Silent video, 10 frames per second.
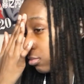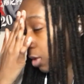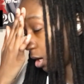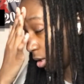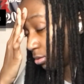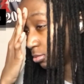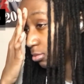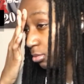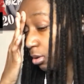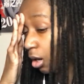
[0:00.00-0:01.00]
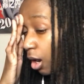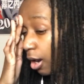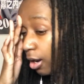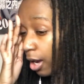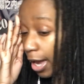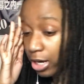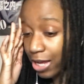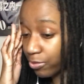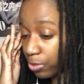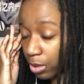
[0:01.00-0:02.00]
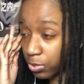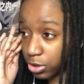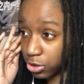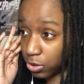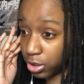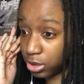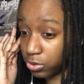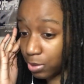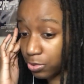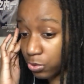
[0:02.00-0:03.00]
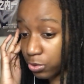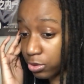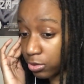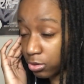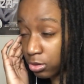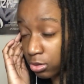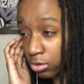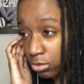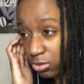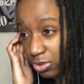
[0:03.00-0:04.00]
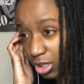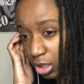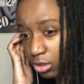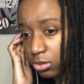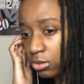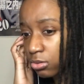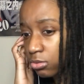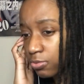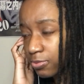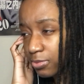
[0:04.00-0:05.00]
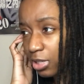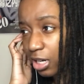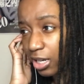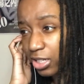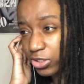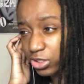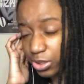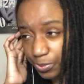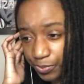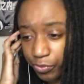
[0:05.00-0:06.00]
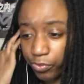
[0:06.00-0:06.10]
Yeah. I don't have a problem with the show. These three episodes were funny. Interesting.